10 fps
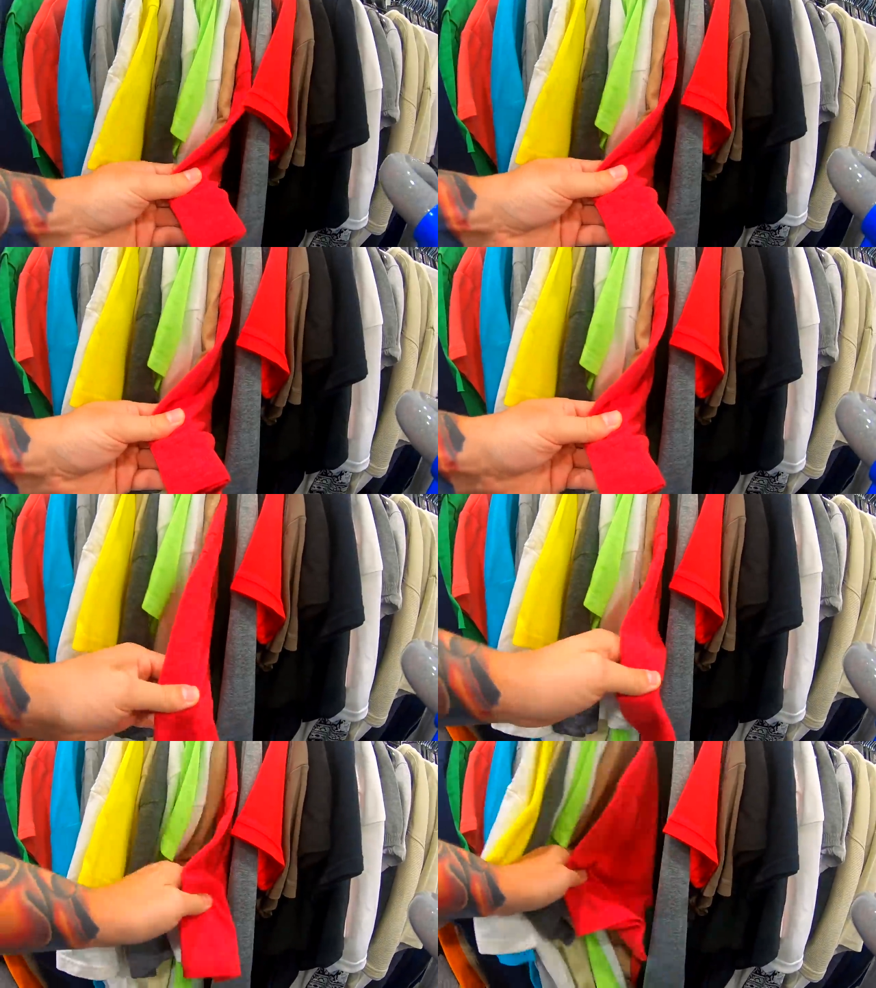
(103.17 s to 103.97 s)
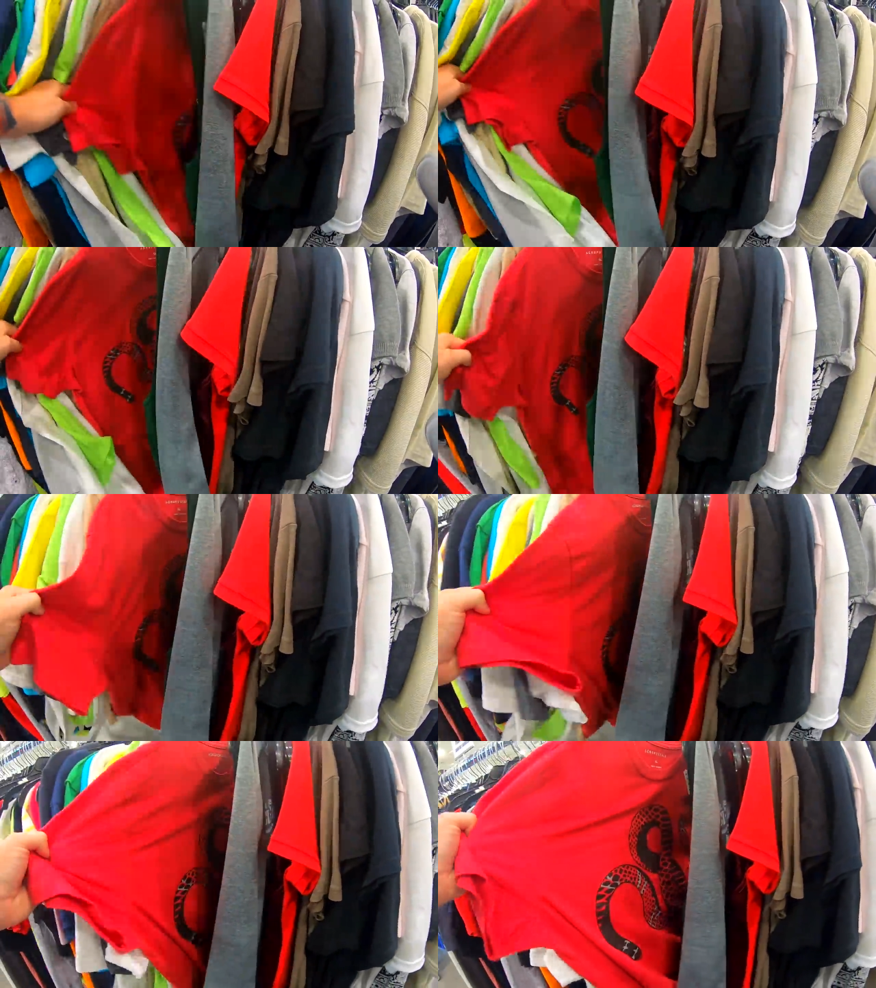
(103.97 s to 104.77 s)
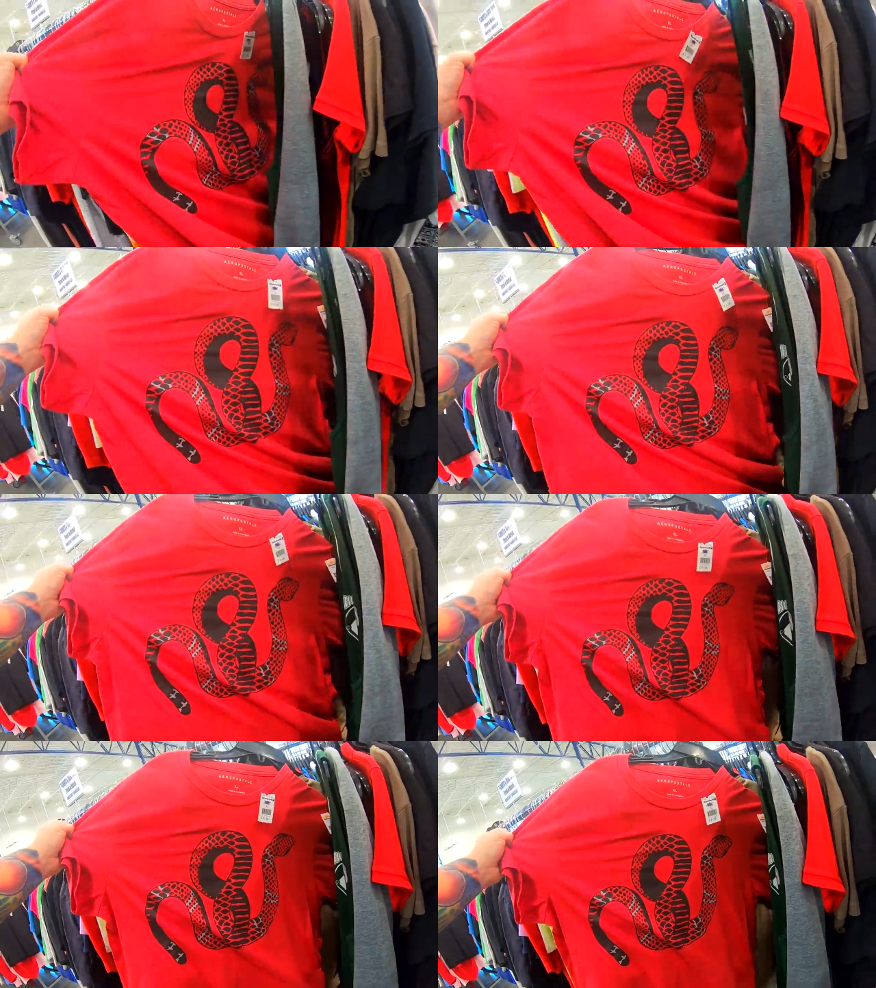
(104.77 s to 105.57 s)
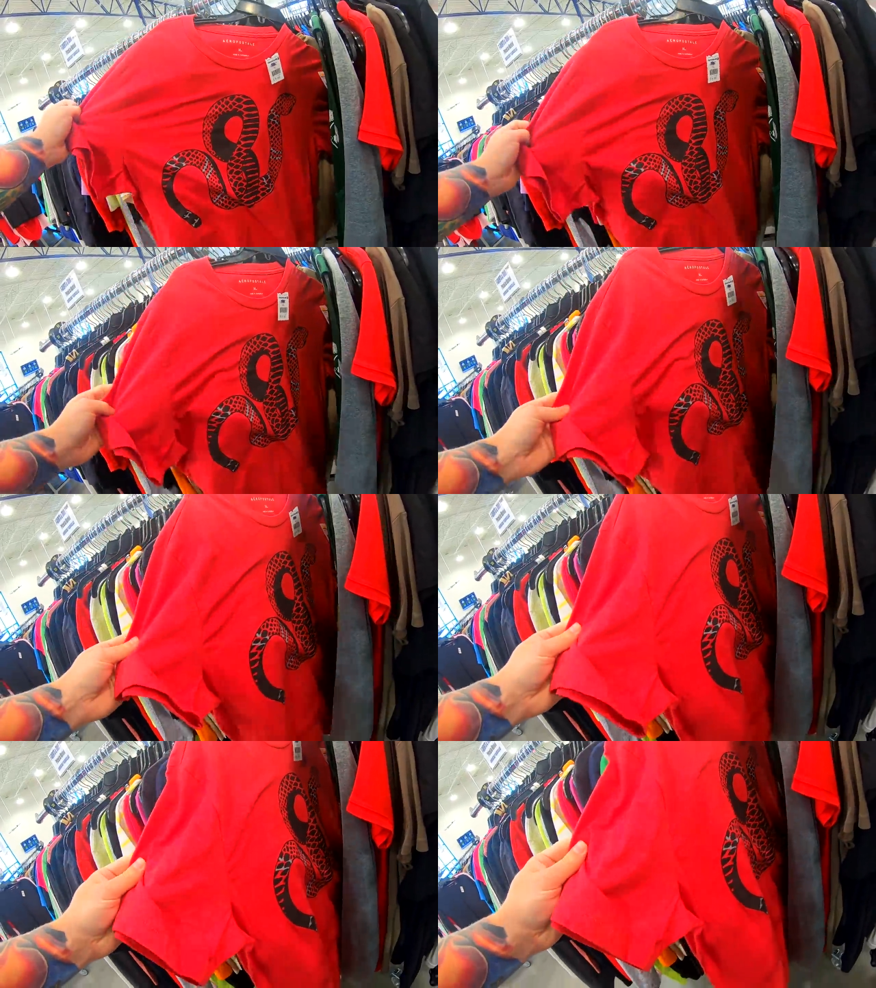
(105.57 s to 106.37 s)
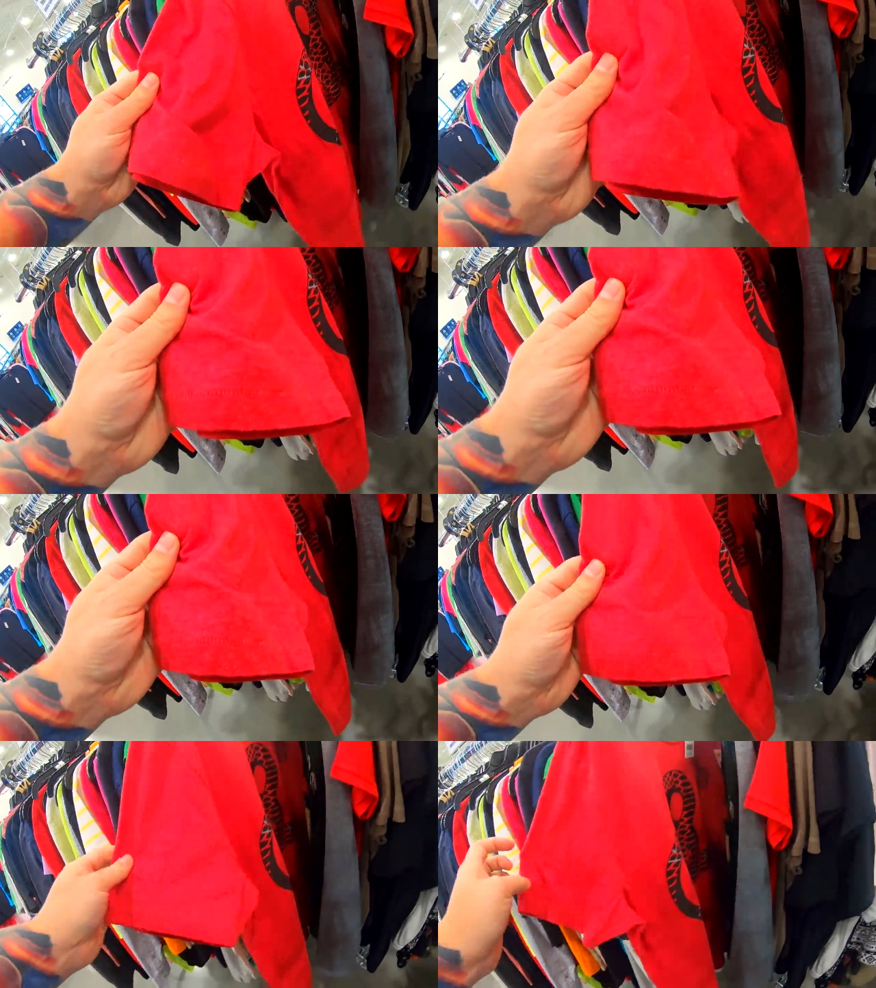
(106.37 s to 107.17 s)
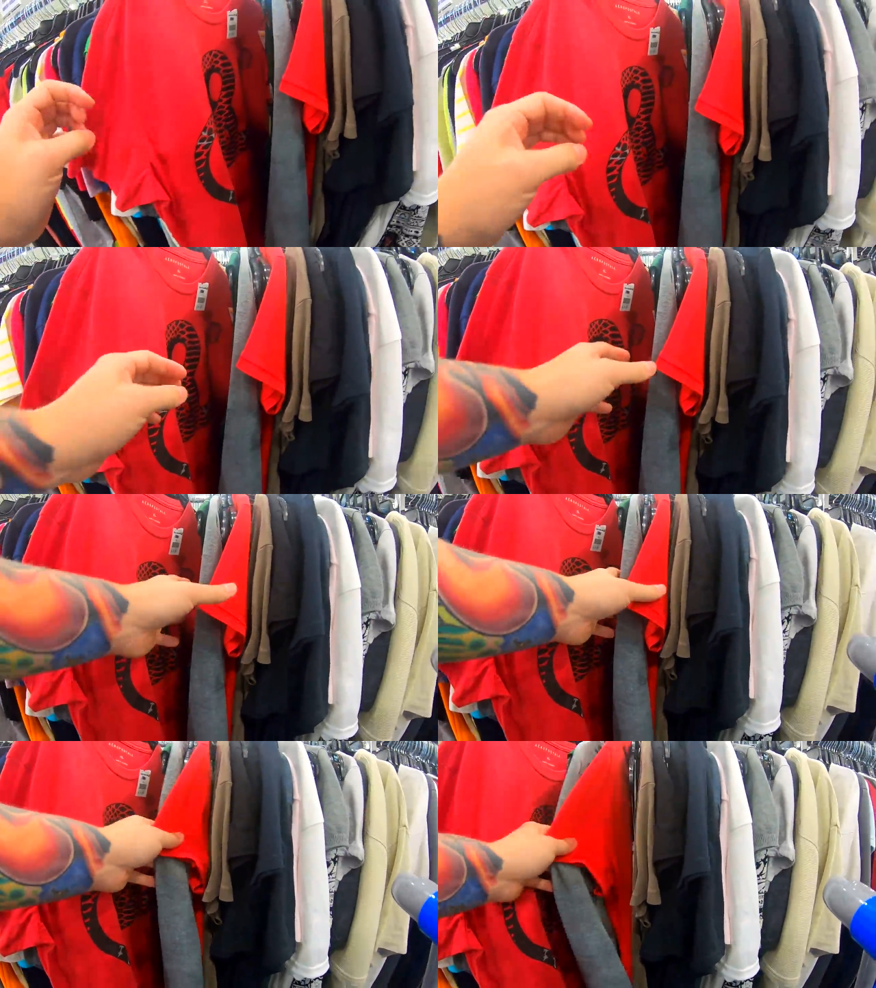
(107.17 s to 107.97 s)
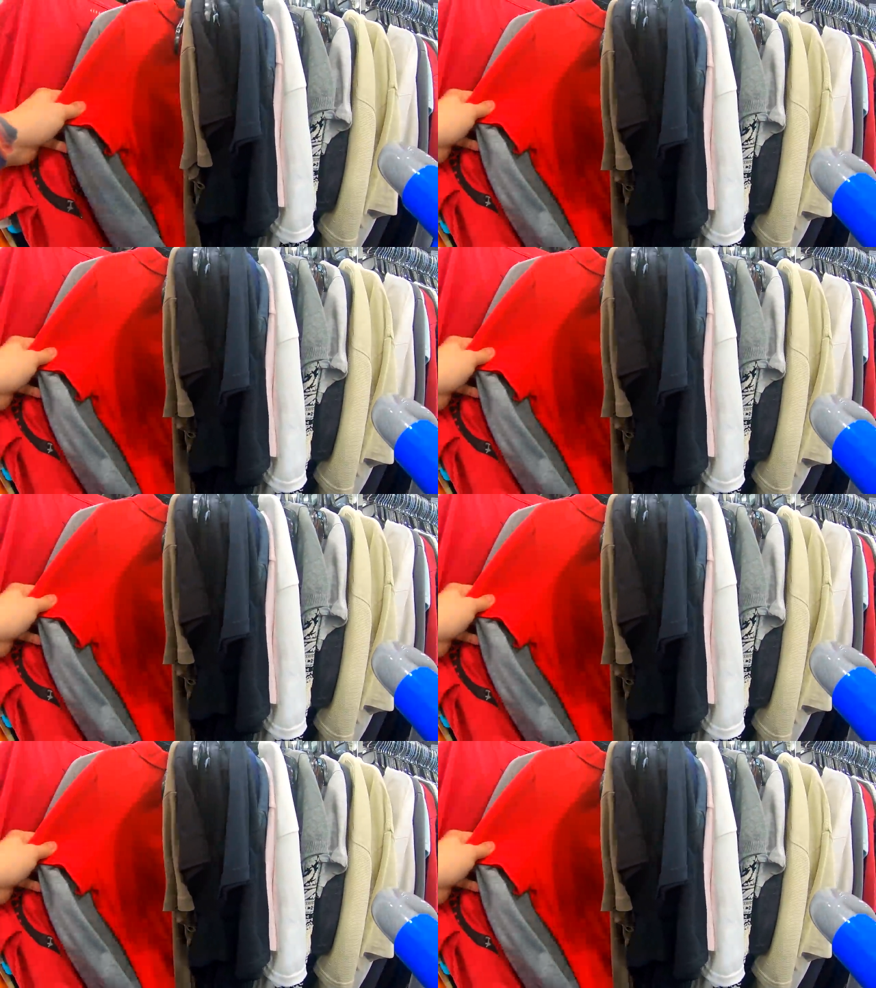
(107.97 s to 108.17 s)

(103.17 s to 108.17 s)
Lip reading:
(no speaker visible)